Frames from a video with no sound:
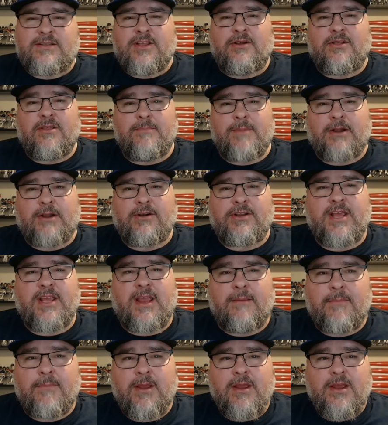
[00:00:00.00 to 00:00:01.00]
They're the better
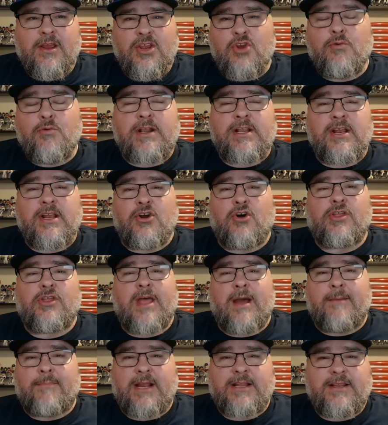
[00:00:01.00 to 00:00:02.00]
team. You wouldn't have known
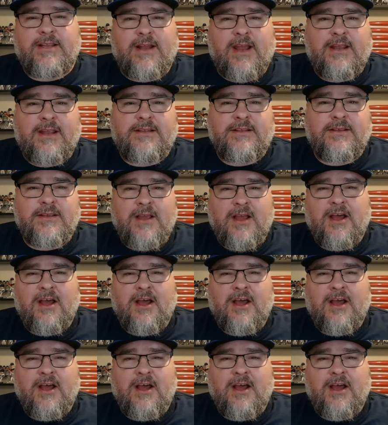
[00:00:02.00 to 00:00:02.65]
that by tonight.